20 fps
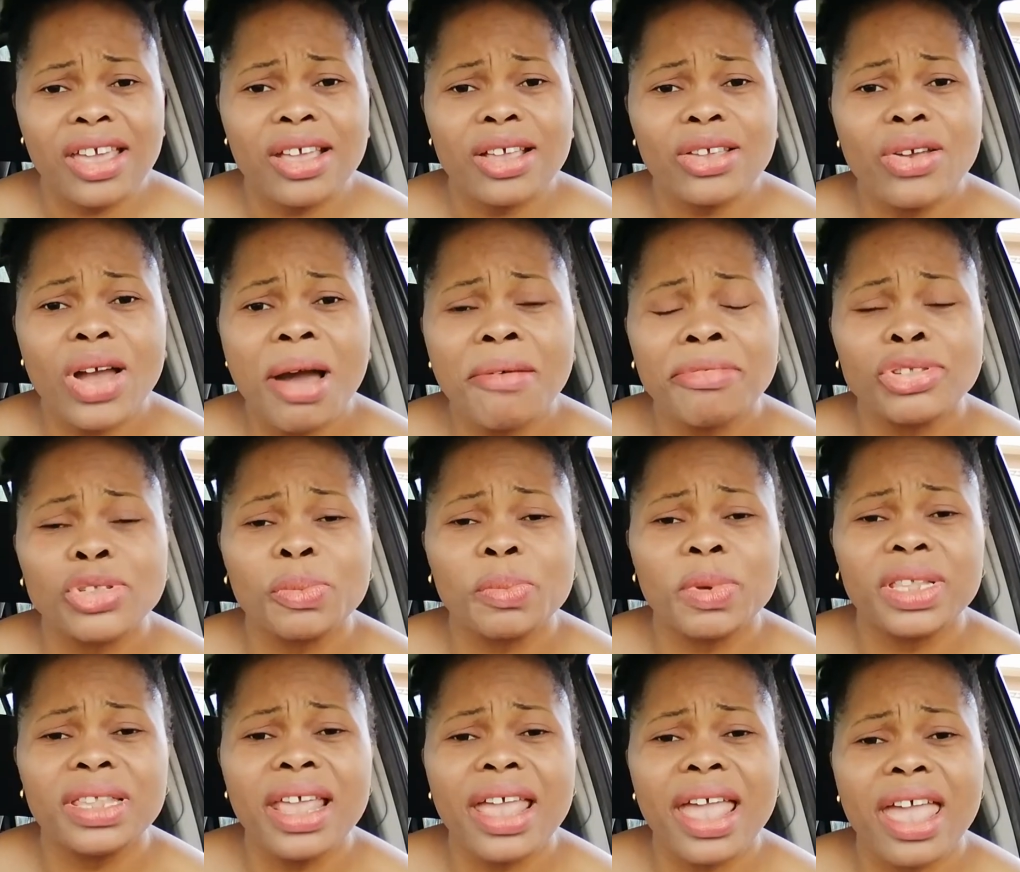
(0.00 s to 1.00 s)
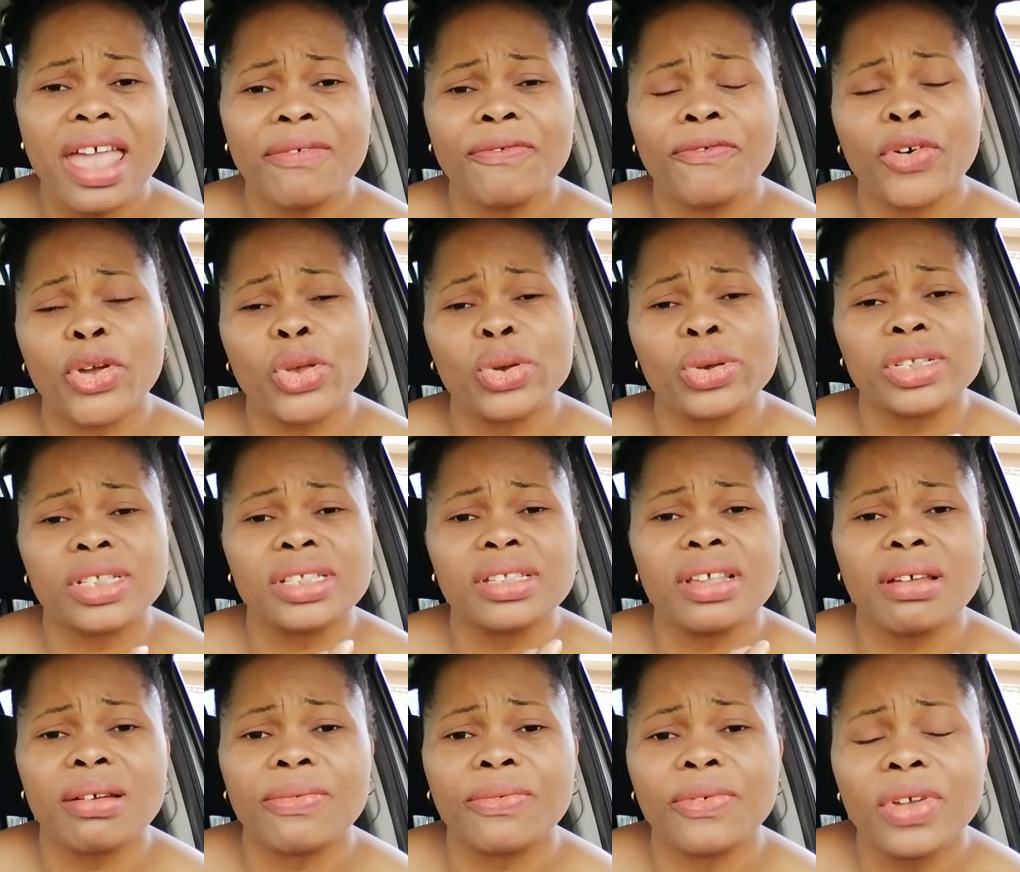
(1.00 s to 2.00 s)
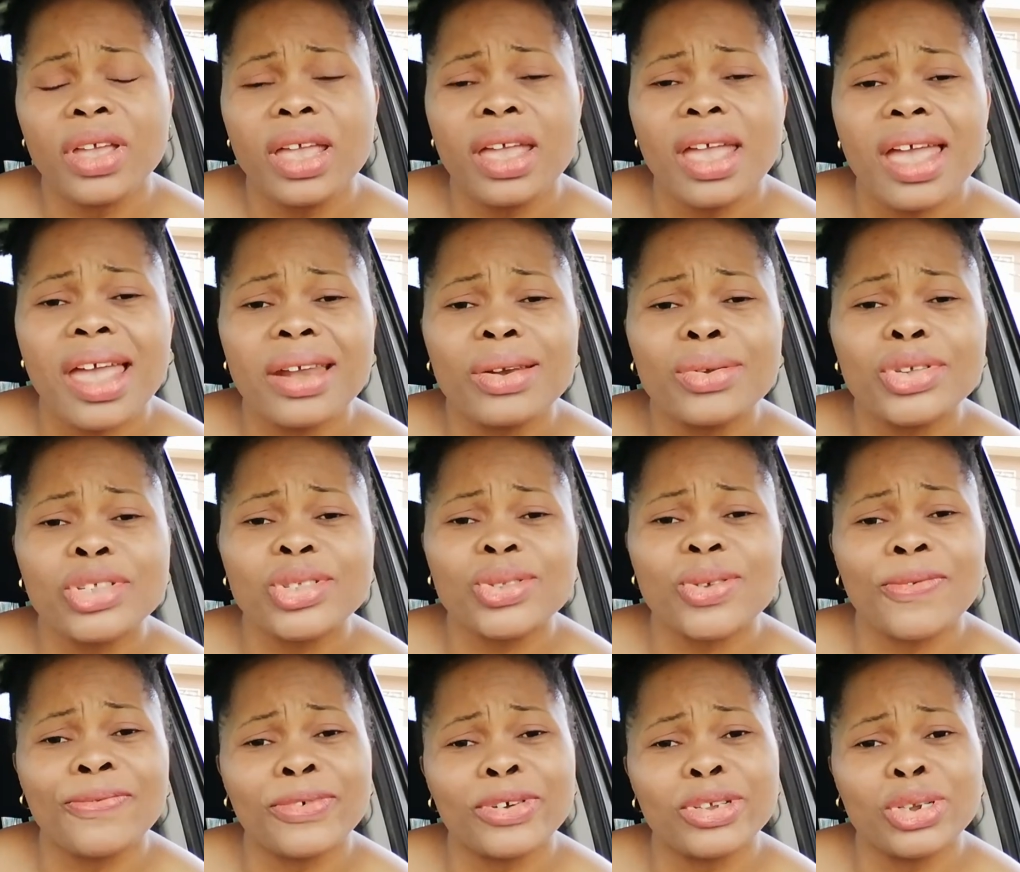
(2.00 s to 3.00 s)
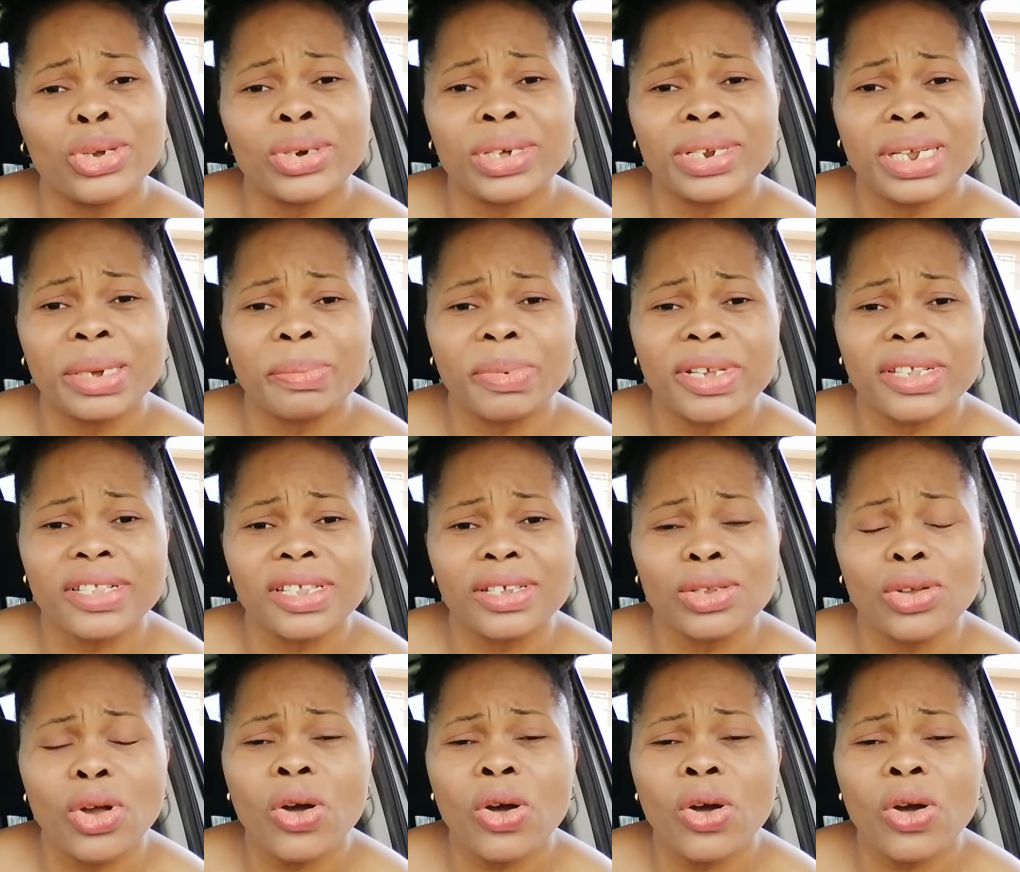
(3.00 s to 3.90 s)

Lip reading: You have to be there for yourself and also for the other person.